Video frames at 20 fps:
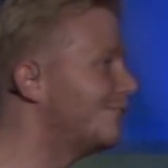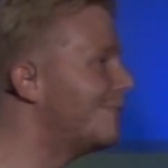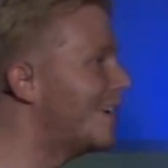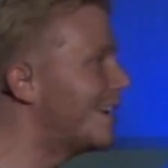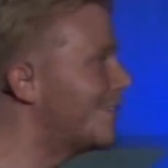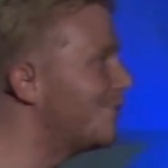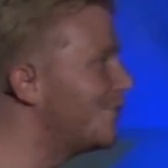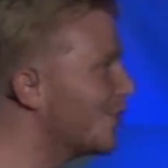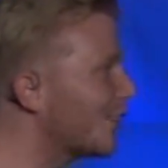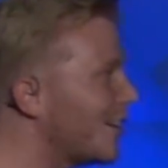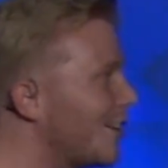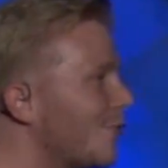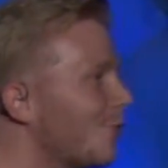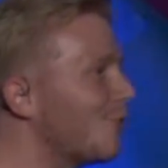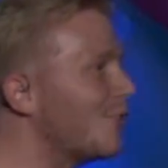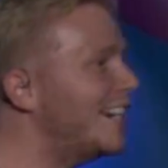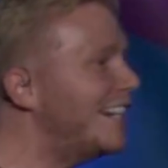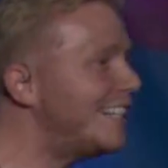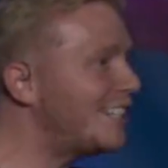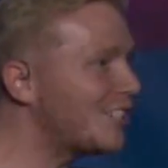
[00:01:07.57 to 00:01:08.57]
Man, if you're going to
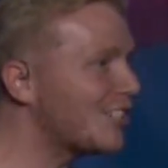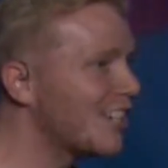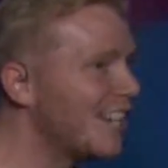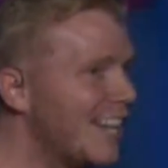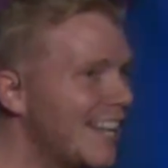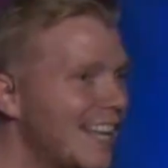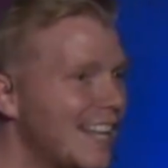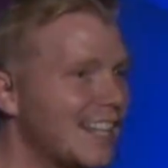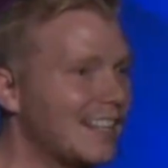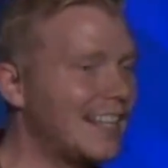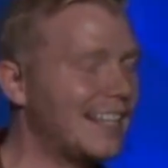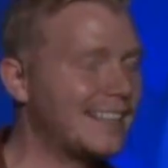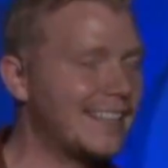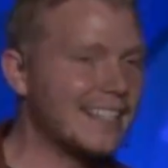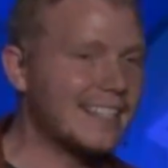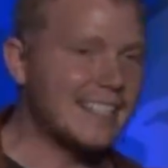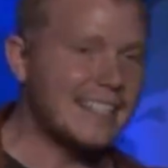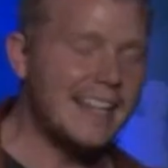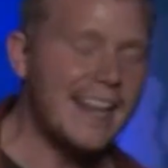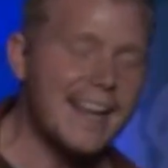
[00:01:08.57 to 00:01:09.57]
reach like
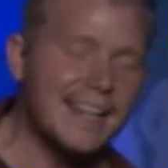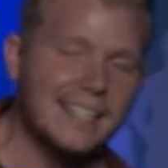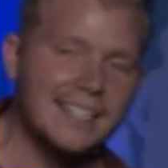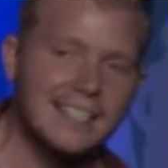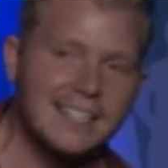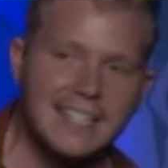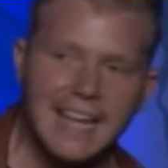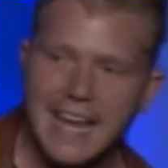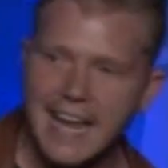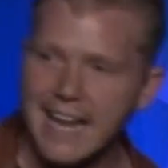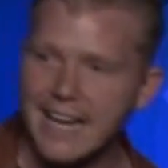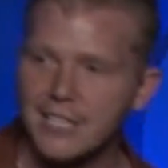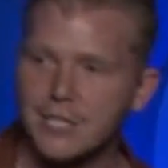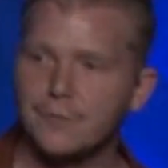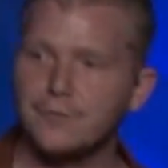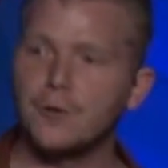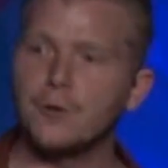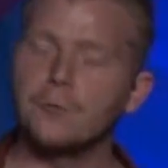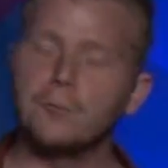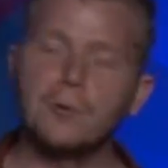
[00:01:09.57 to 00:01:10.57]
this next stage,
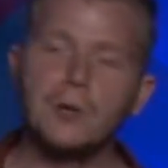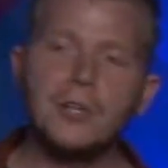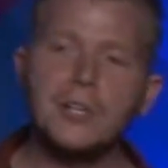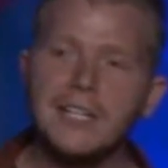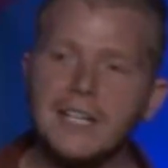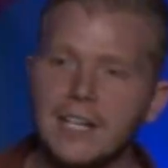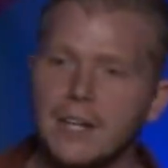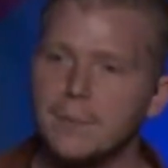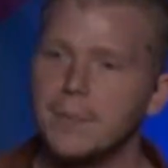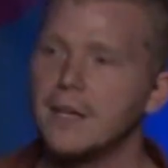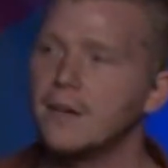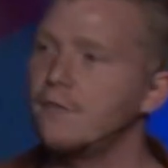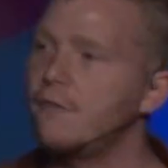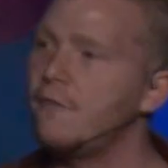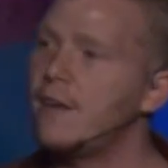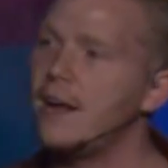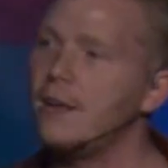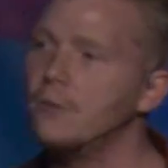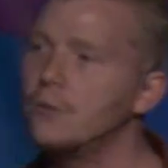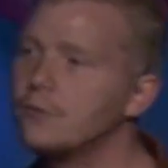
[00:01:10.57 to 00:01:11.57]
if you're really going to be a
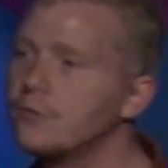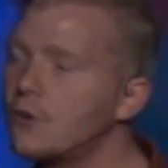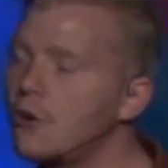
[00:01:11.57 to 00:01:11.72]
follower of